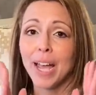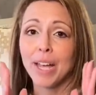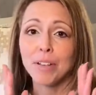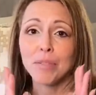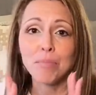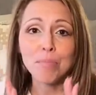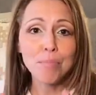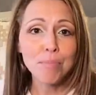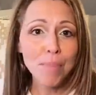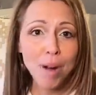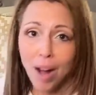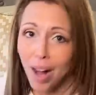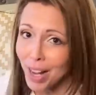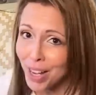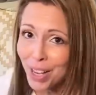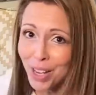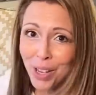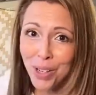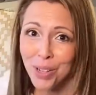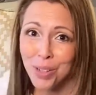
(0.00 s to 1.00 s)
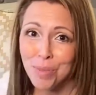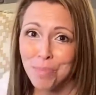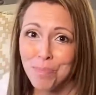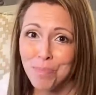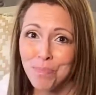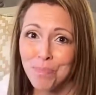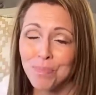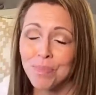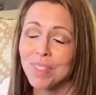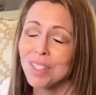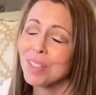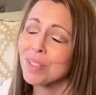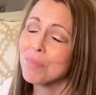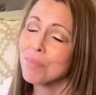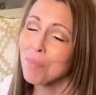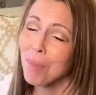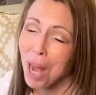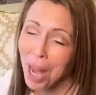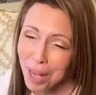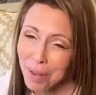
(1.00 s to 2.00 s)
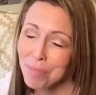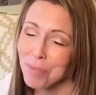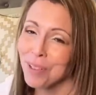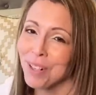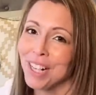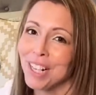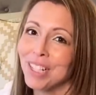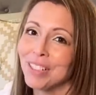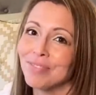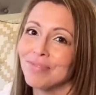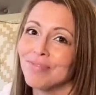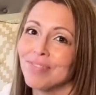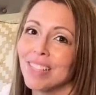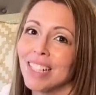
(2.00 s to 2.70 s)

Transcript: And my hope, and my prayer